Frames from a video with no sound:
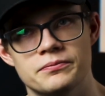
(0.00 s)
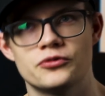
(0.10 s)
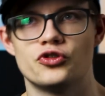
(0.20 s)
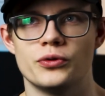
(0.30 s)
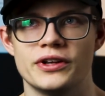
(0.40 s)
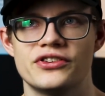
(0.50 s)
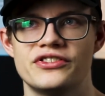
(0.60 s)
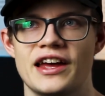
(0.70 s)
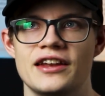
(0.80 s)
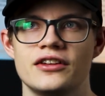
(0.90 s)
To an
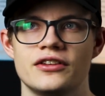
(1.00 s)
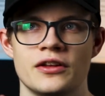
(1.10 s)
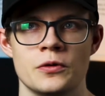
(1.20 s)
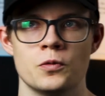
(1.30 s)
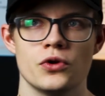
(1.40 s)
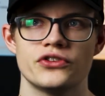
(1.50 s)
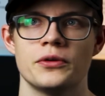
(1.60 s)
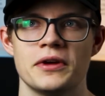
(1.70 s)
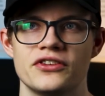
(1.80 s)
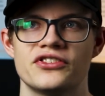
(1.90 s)
extent, it was
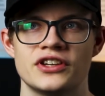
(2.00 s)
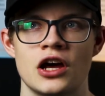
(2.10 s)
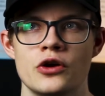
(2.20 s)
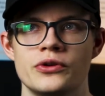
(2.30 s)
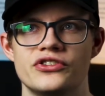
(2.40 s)
a bit slow